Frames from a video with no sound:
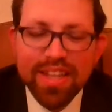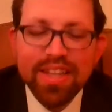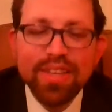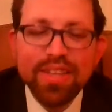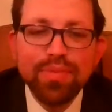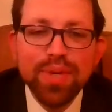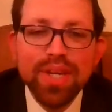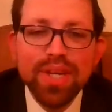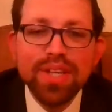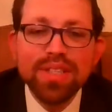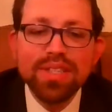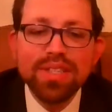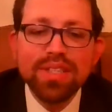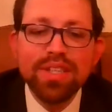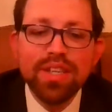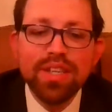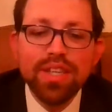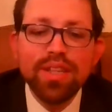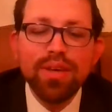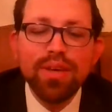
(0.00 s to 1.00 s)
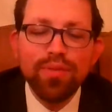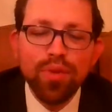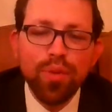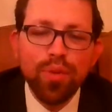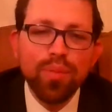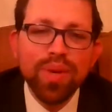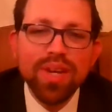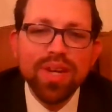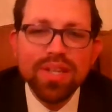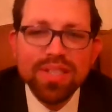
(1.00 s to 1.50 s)
Because kitavod,
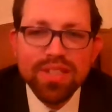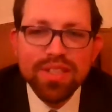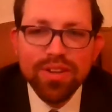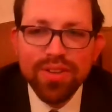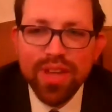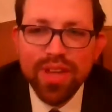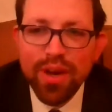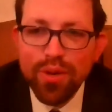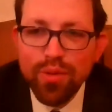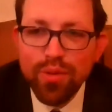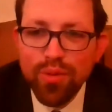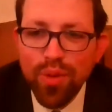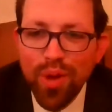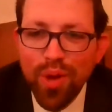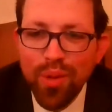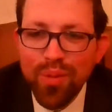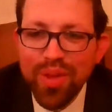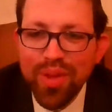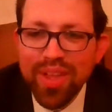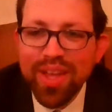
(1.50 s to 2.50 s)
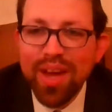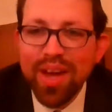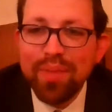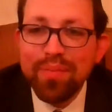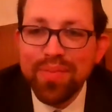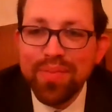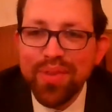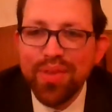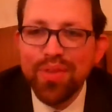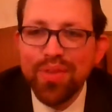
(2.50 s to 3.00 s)
because their downfall will come.
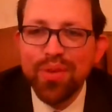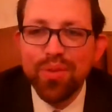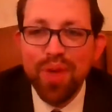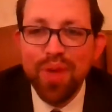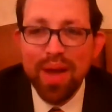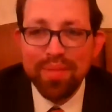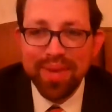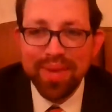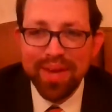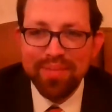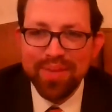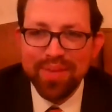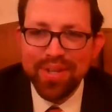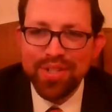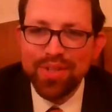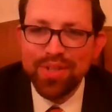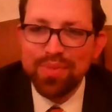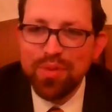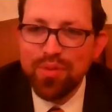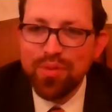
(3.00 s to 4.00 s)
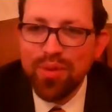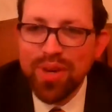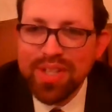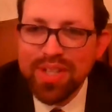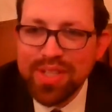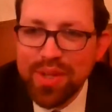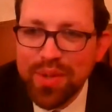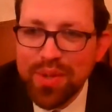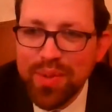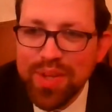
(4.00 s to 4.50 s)
The rabbi mentioned before, I
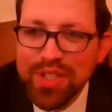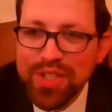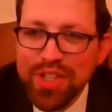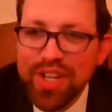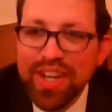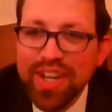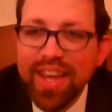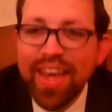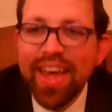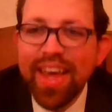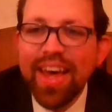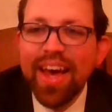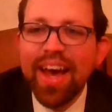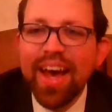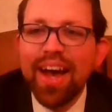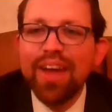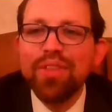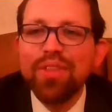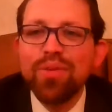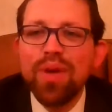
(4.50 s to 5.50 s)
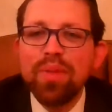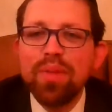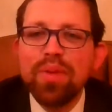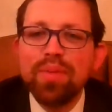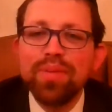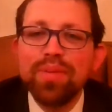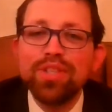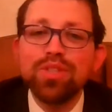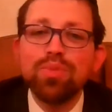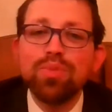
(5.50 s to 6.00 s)
see a question. The rabbi
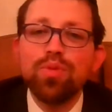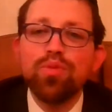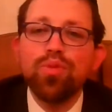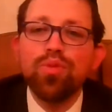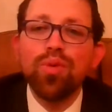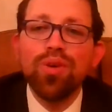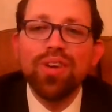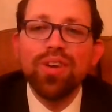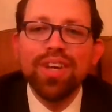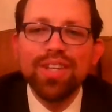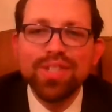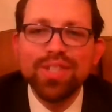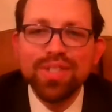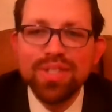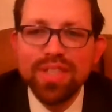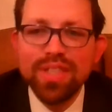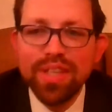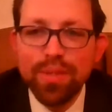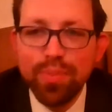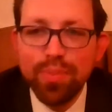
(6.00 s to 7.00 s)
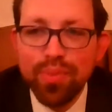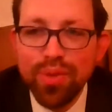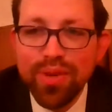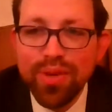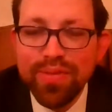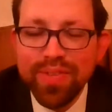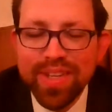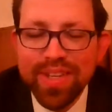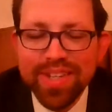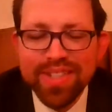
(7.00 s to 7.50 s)
mentioned before is the
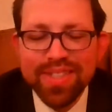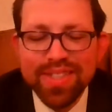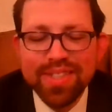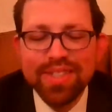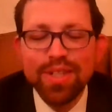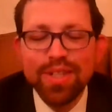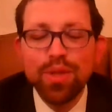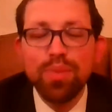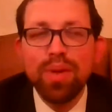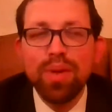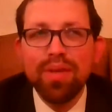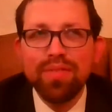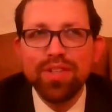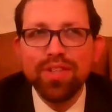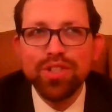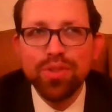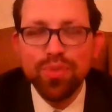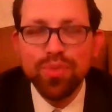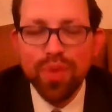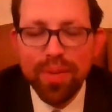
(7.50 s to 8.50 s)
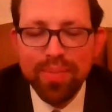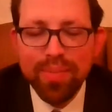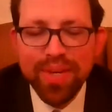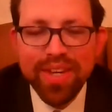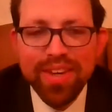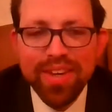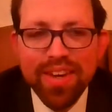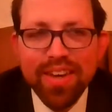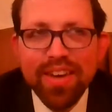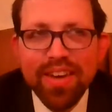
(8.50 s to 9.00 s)
previous Lubavitcher Rebbe,
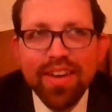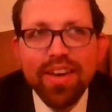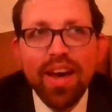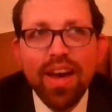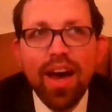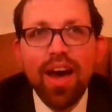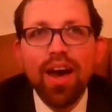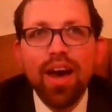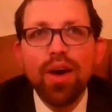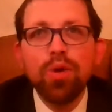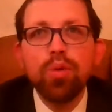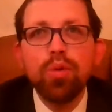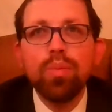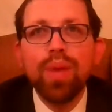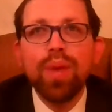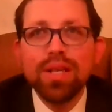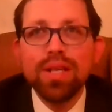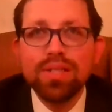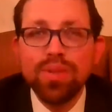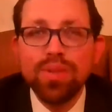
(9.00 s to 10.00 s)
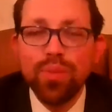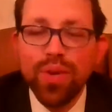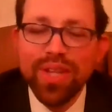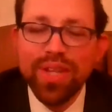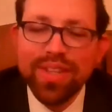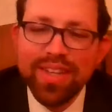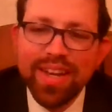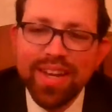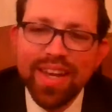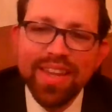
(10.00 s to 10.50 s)
who passed away
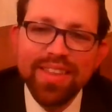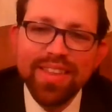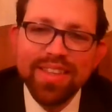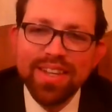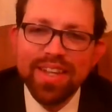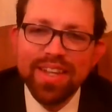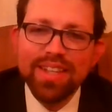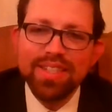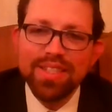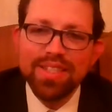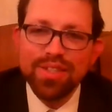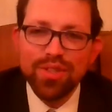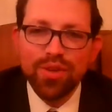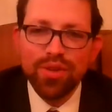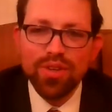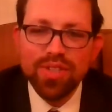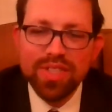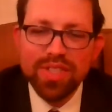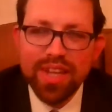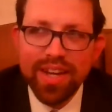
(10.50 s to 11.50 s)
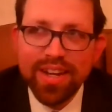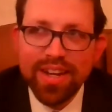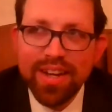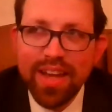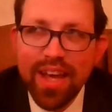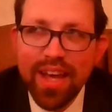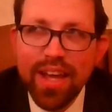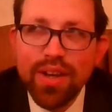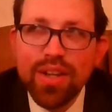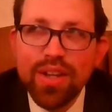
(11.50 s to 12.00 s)
today. Today is his yard site,
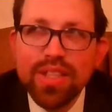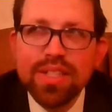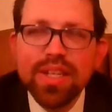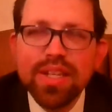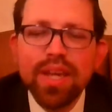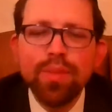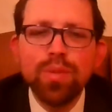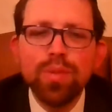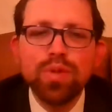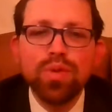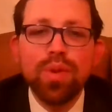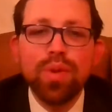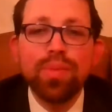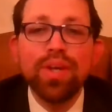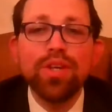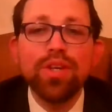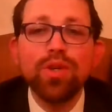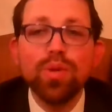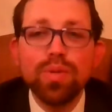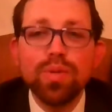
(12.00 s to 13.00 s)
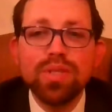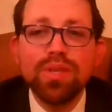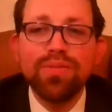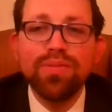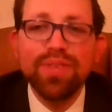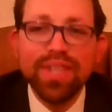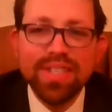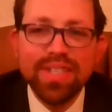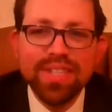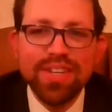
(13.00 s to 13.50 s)
and his name was Rabbi Yosef
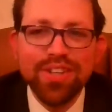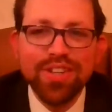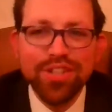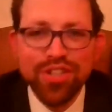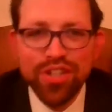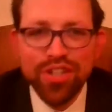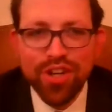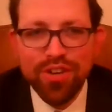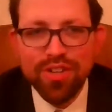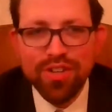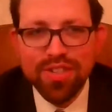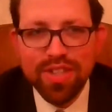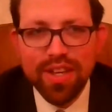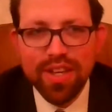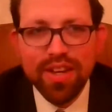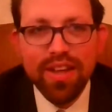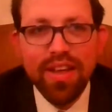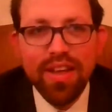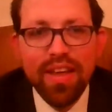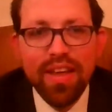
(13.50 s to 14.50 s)
Yitzchak Schneerson.